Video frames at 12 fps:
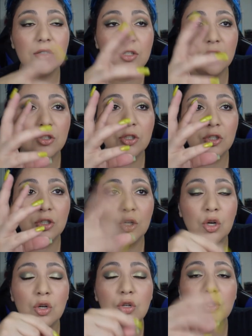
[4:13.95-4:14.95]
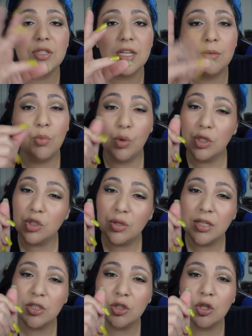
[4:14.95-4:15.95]
your your curls, and
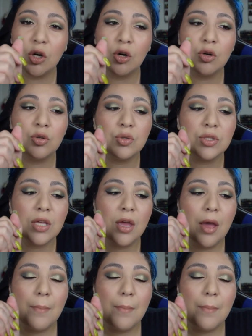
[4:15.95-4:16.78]
moisturize your curls.